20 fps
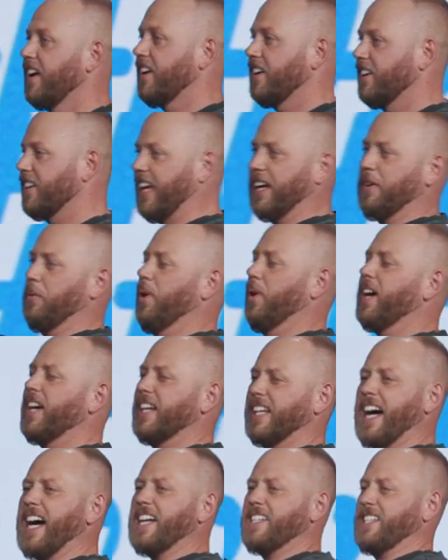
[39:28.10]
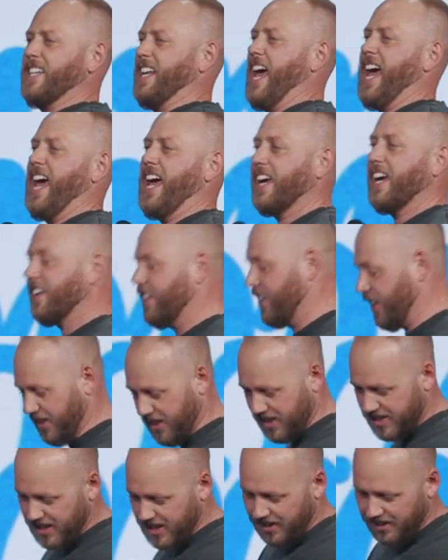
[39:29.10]
You're like, what? God's an egg? No,
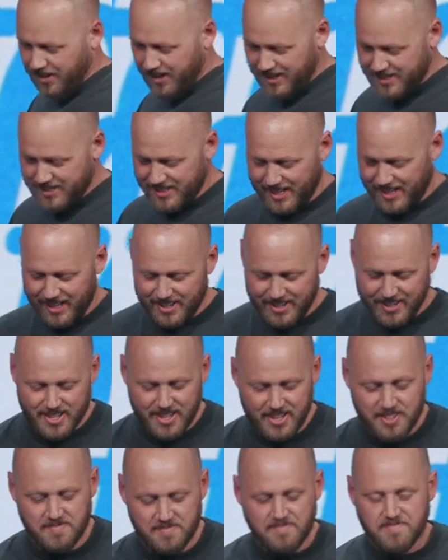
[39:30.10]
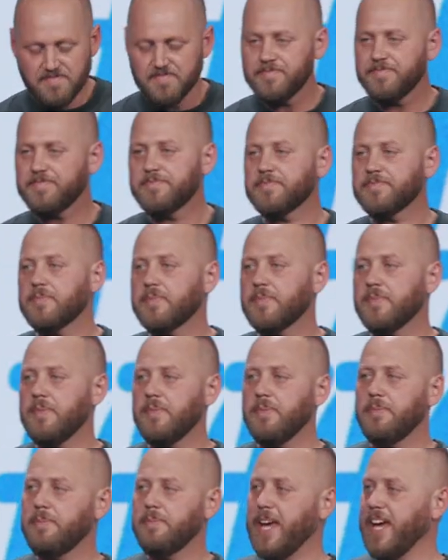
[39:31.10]
that's not what I said.
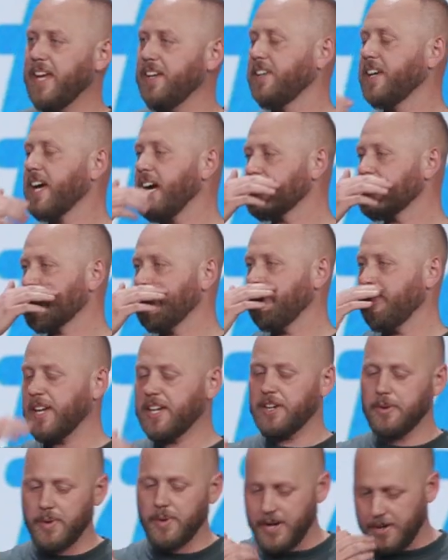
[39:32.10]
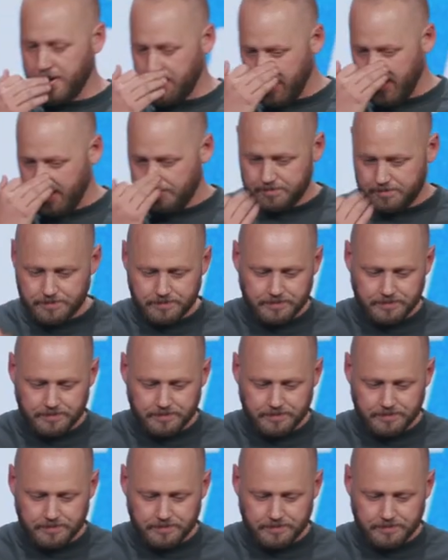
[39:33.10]
Man, you guys can make your way on up.